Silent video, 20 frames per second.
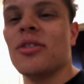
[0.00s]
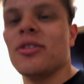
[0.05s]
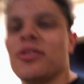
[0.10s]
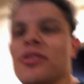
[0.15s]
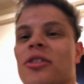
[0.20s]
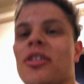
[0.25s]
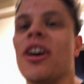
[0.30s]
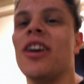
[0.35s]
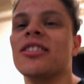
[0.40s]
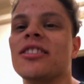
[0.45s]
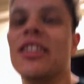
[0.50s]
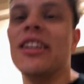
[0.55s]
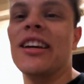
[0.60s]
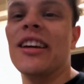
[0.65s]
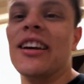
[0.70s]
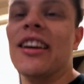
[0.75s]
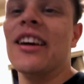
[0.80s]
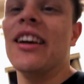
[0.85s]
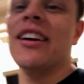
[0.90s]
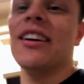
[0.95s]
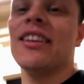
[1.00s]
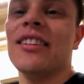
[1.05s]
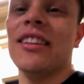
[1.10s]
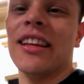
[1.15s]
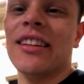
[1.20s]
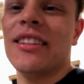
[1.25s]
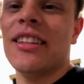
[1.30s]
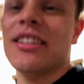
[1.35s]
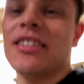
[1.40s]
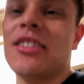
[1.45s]
Y'all think
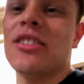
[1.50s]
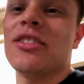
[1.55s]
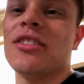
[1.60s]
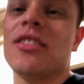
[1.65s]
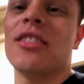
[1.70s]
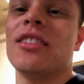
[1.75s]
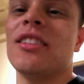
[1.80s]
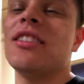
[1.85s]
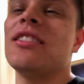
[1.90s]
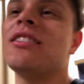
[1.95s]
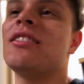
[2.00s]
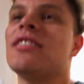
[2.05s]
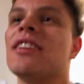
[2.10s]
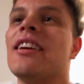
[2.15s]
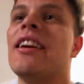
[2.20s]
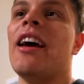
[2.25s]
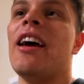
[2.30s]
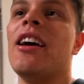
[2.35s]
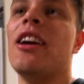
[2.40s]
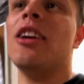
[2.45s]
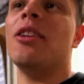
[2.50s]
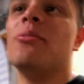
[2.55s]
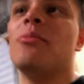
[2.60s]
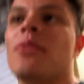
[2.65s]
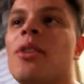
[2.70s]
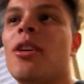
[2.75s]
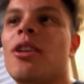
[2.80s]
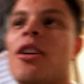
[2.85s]
that this is this is a game.